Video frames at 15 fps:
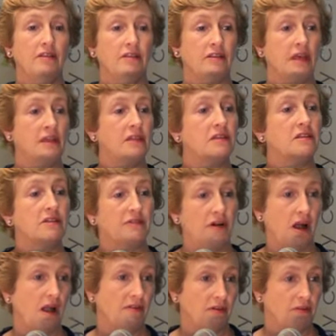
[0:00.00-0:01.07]
then the
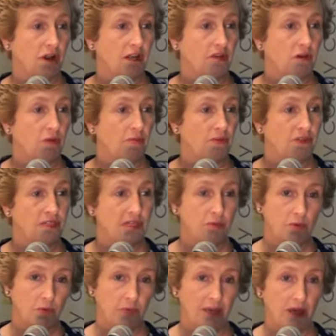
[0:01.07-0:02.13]
survival rate obviously
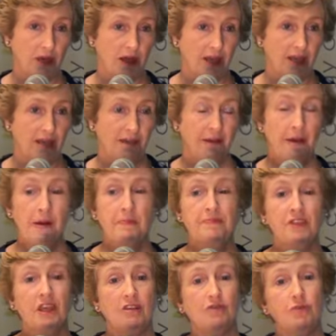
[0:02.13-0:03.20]
will be higher.
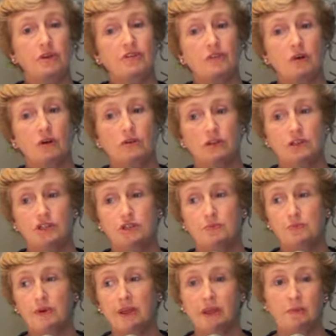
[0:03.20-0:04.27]
If we've got a
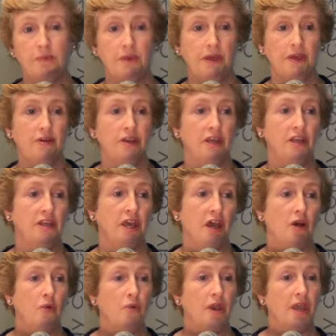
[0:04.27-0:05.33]
spring period
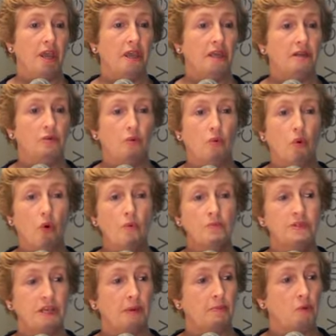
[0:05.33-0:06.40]
where it
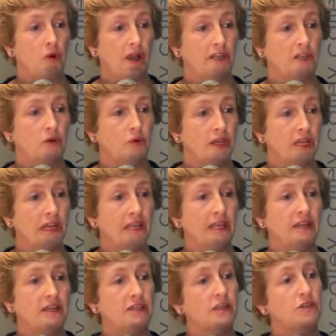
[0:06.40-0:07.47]
warms up quite quickly
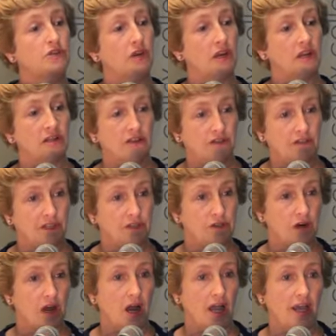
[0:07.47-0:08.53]
and it is relatively
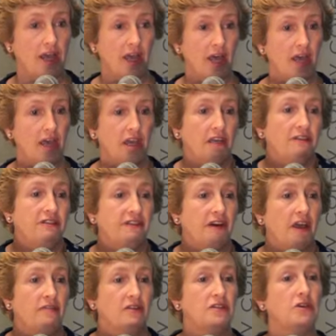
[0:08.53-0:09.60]
dry, it
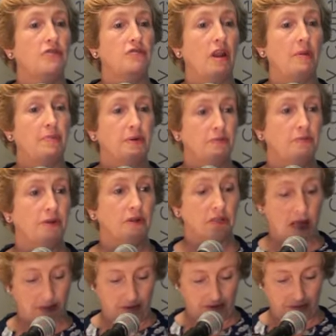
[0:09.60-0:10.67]
favors a rapid
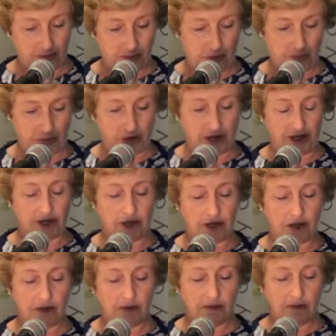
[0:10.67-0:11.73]
build-up of the
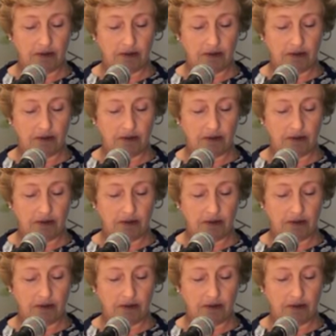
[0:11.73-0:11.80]
population.